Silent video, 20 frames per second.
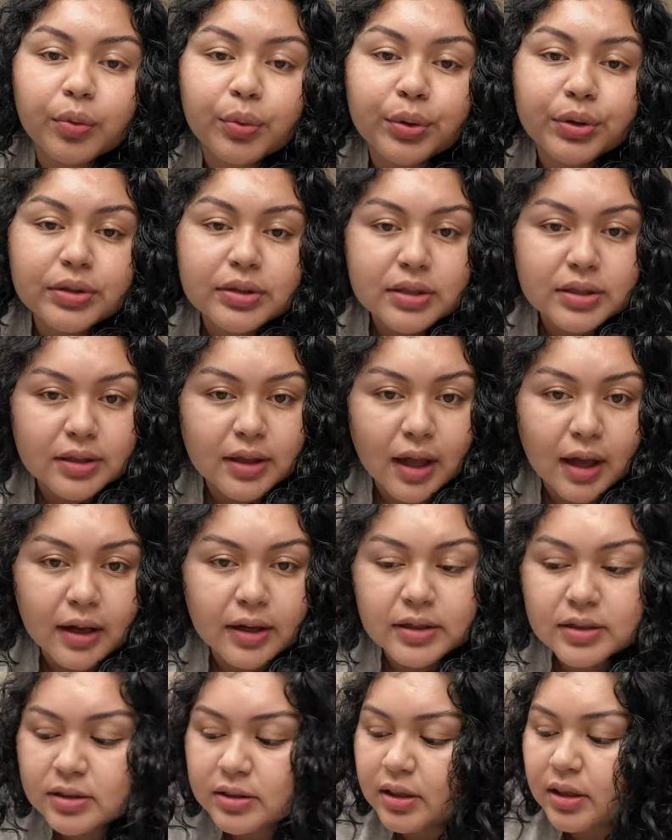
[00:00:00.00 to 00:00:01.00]
once that
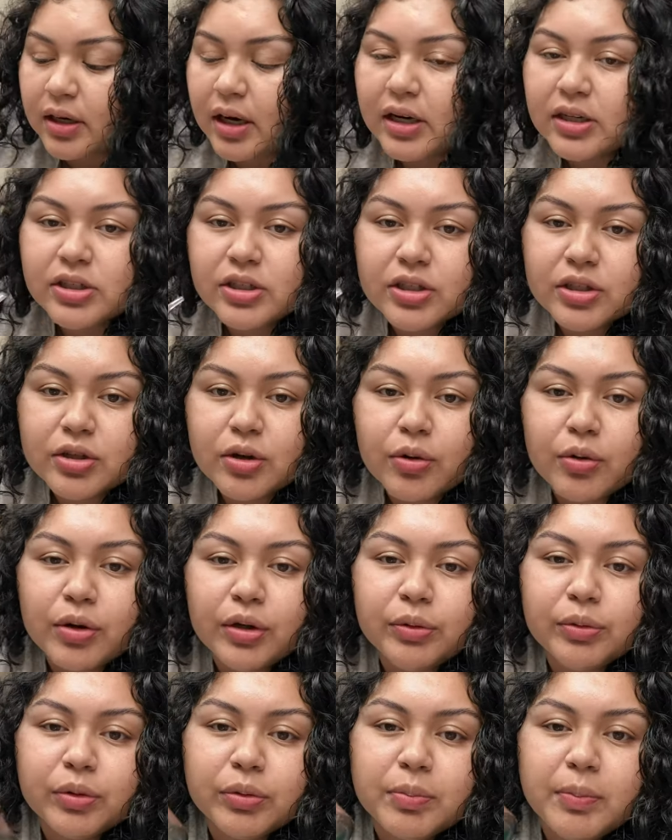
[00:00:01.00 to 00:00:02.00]
is done, I just go
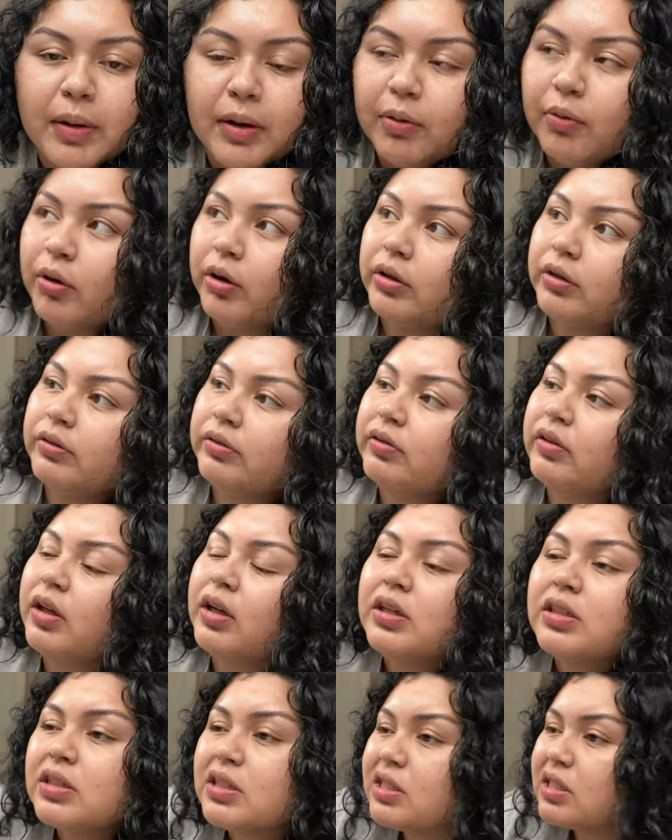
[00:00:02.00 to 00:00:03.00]
in with my water
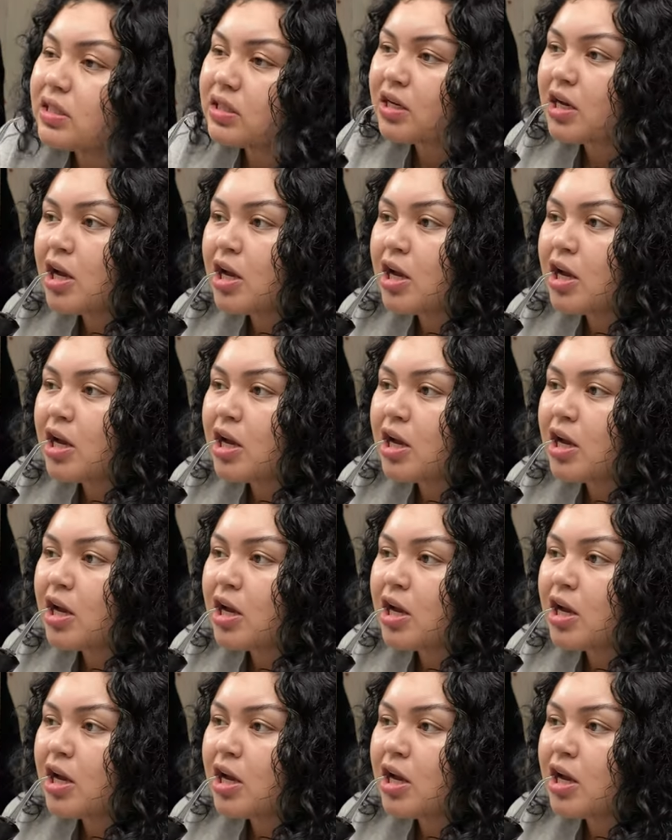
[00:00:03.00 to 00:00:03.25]
floss